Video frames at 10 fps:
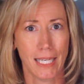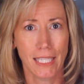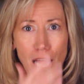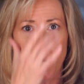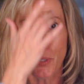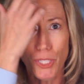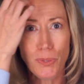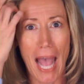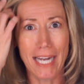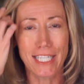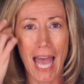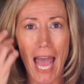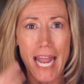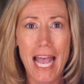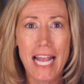Hello, did you catch
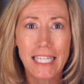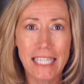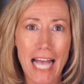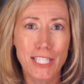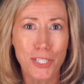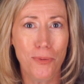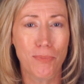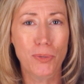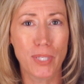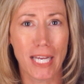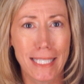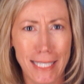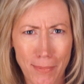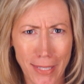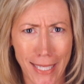that? Classical music
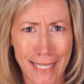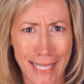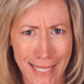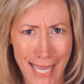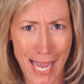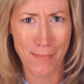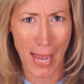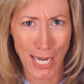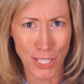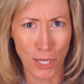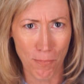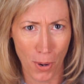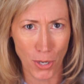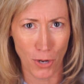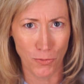stimulates the same ancient
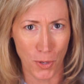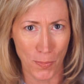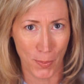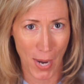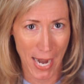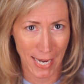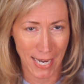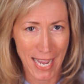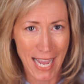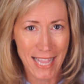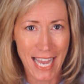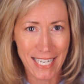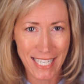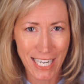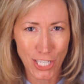part of your brain
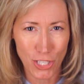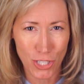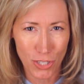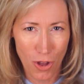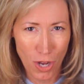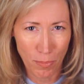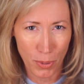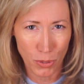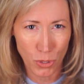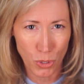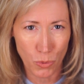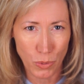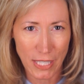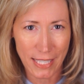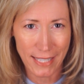that teaches songbirds to
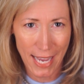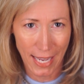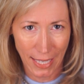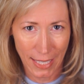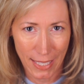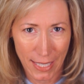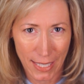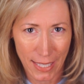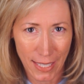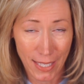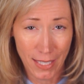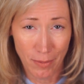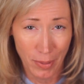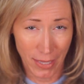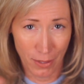sing.
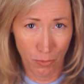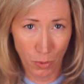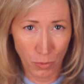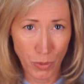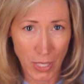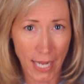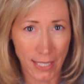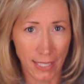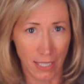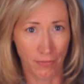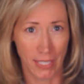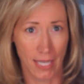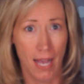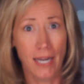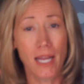But the woo-woo sciencey stuff
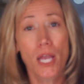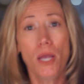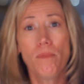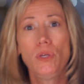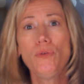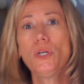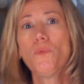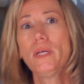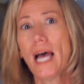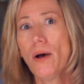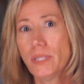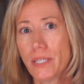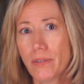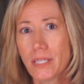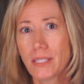aside, music without
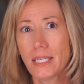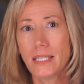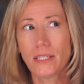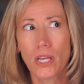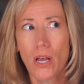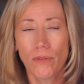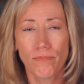lyrics is